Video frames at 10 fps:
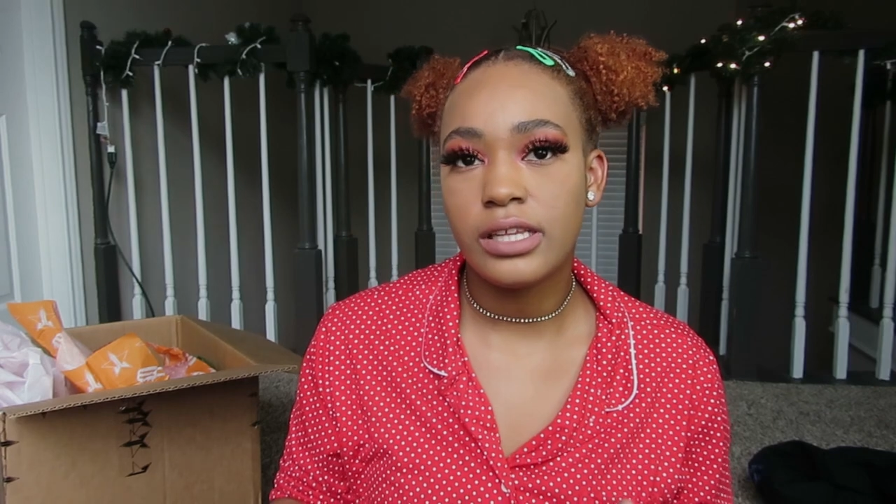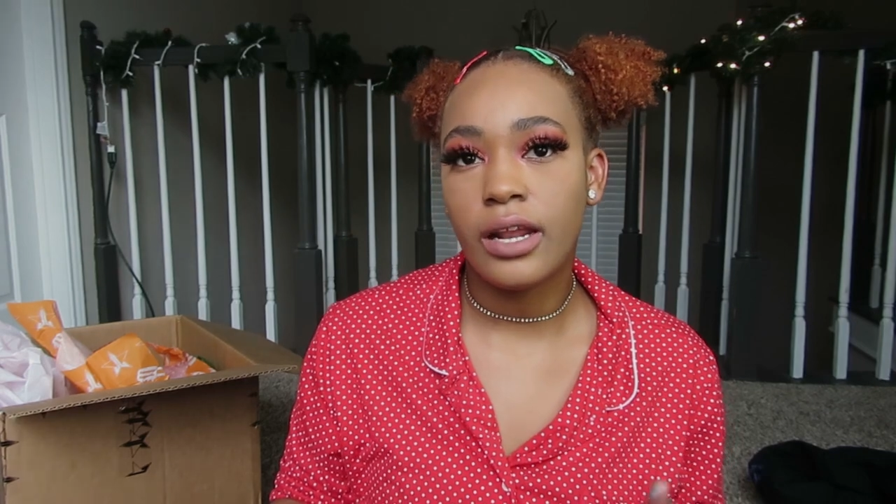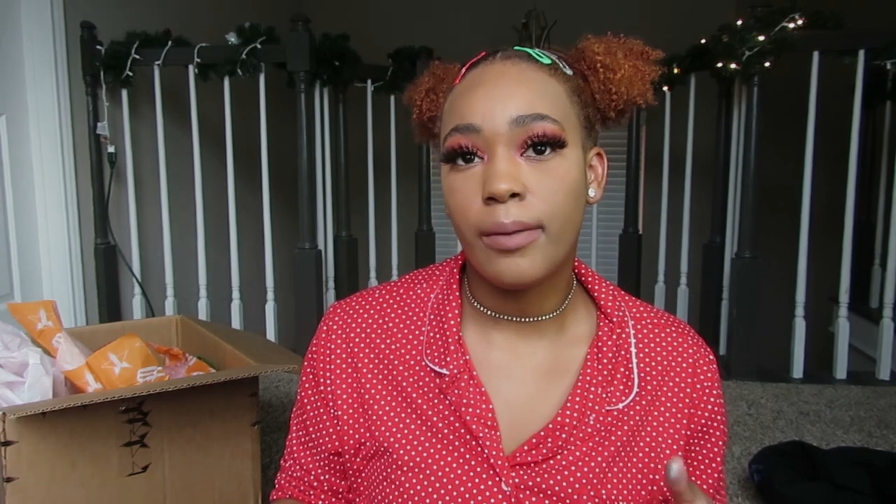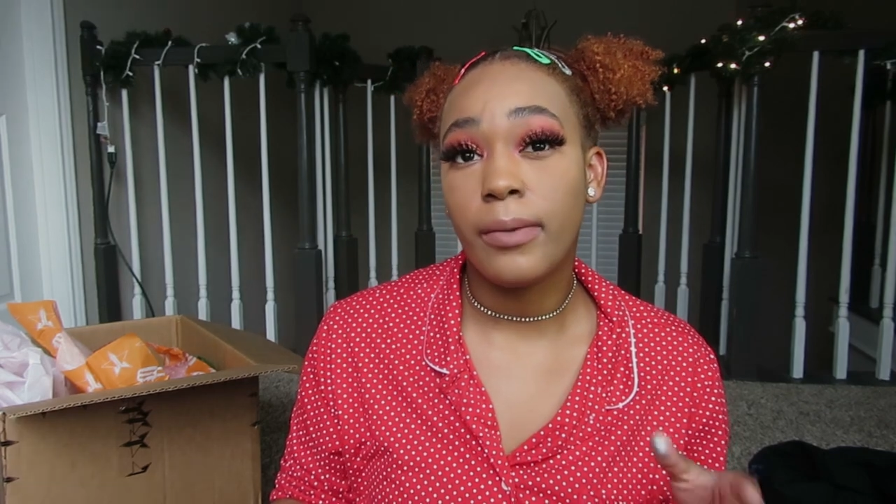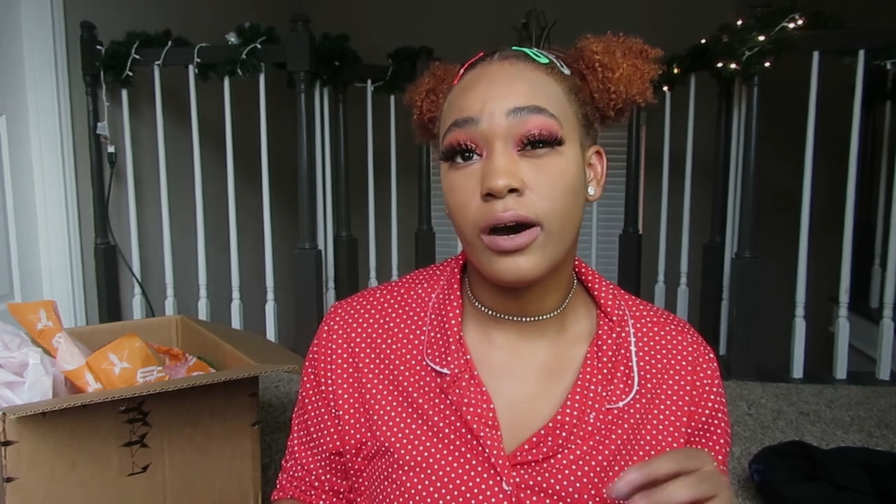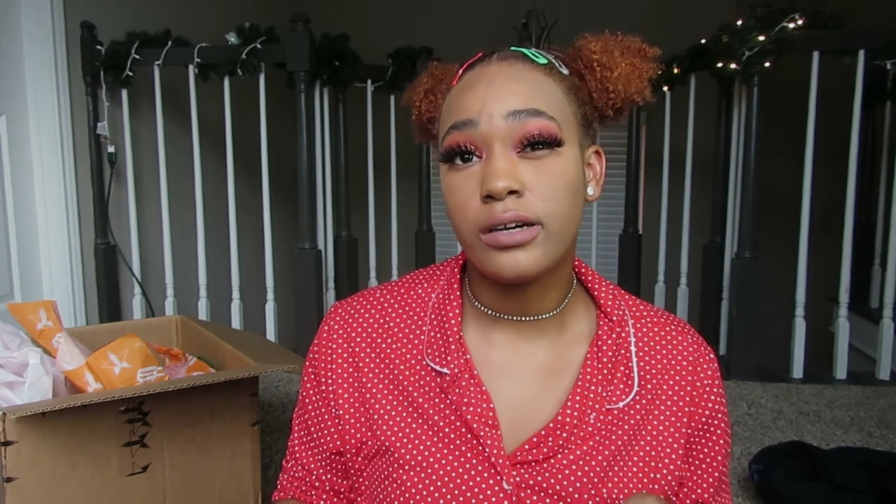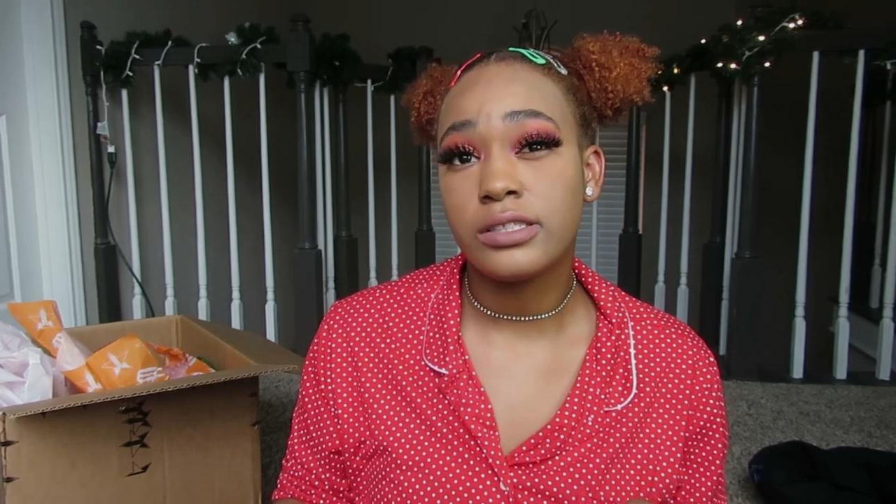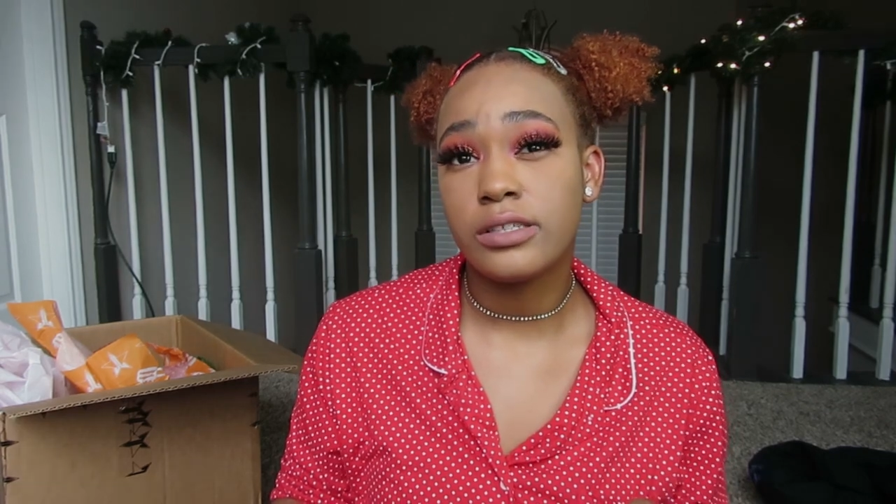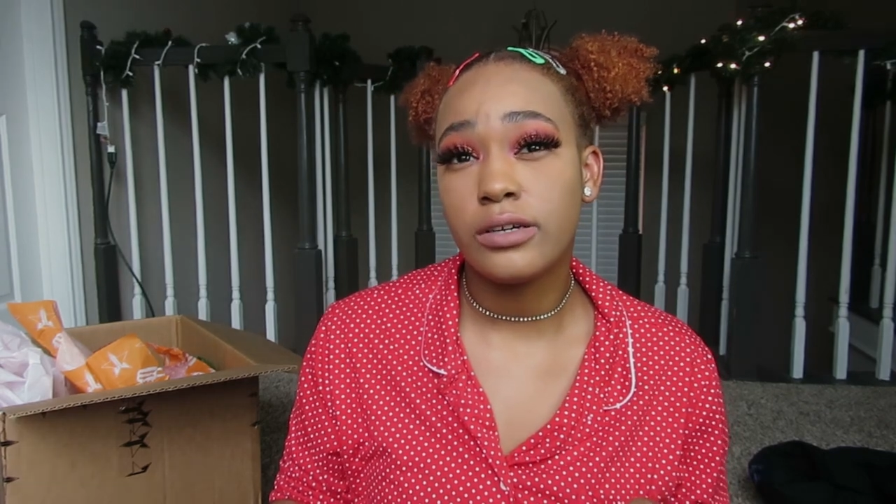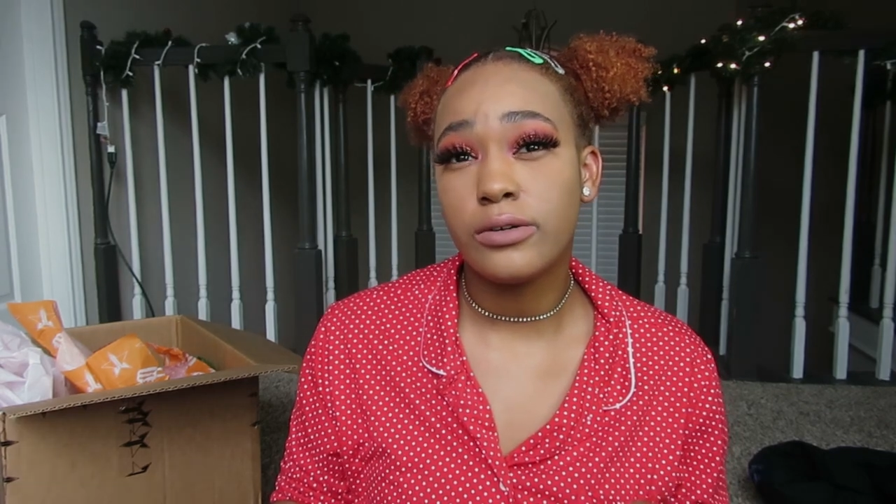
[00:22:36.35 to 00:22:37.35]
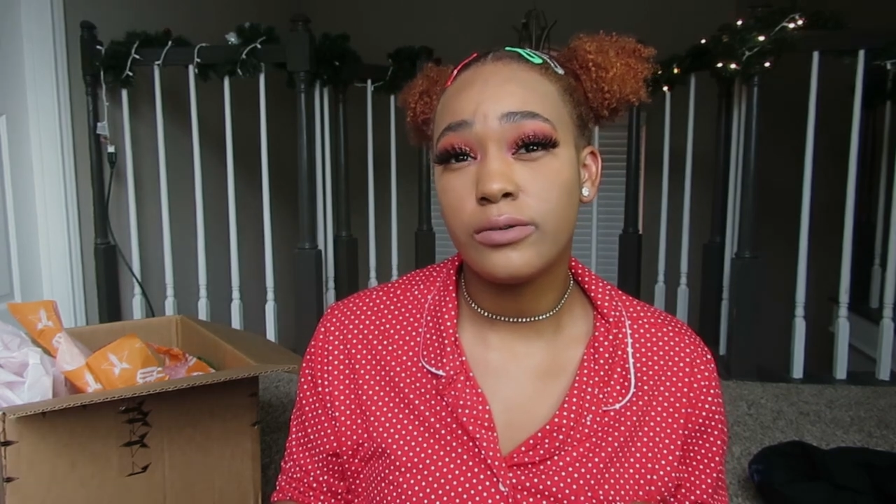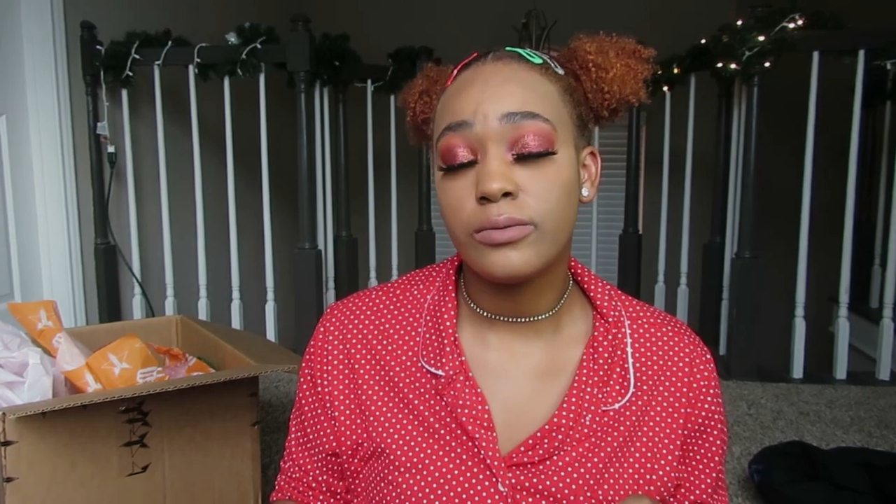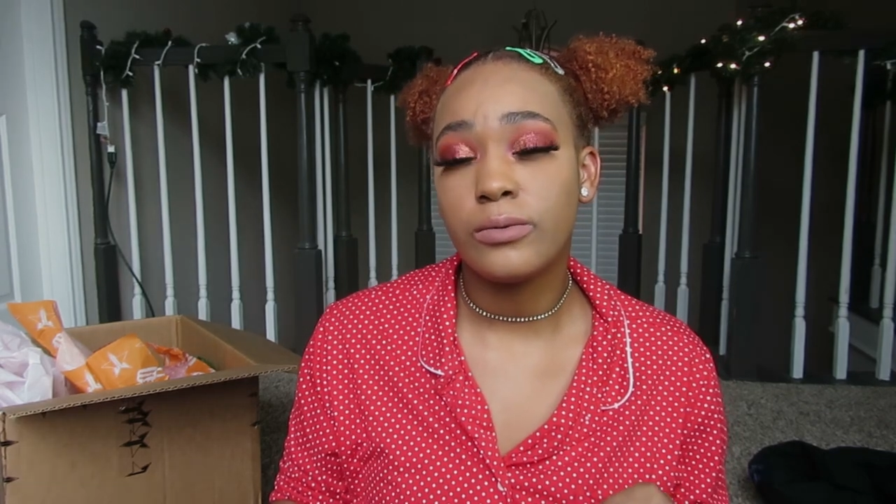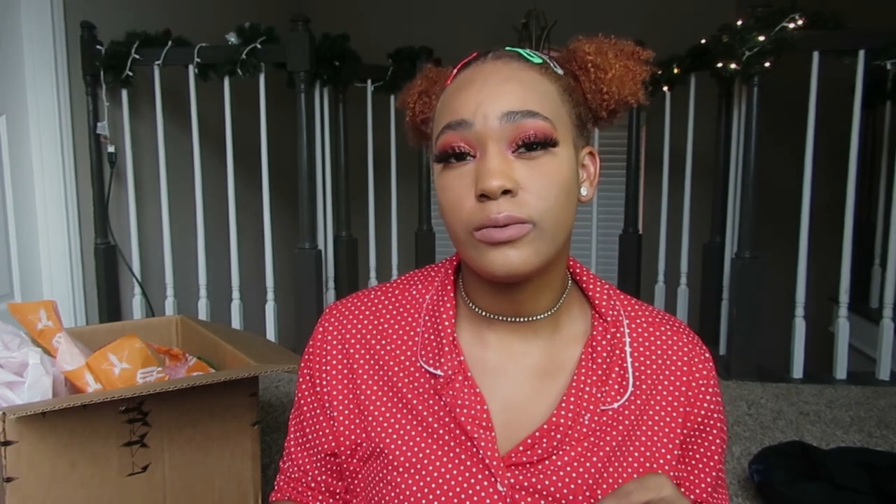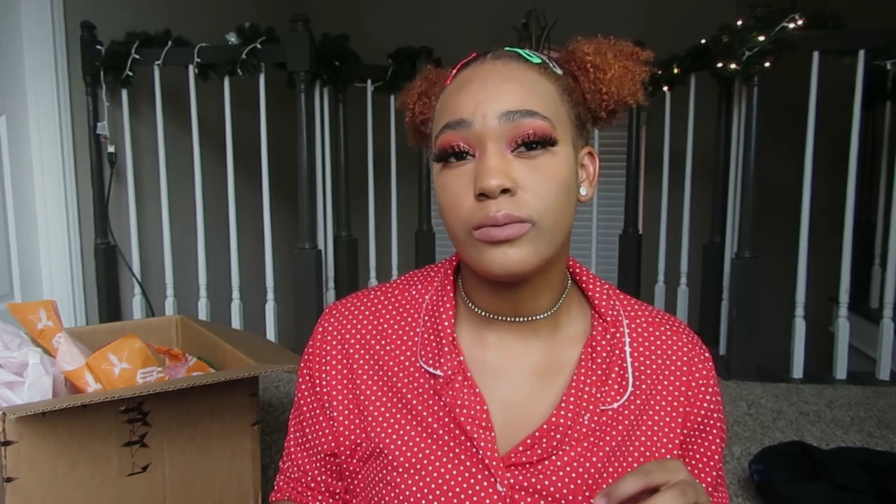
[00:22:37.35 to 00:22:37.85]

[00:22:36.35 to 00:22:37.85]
and I'm also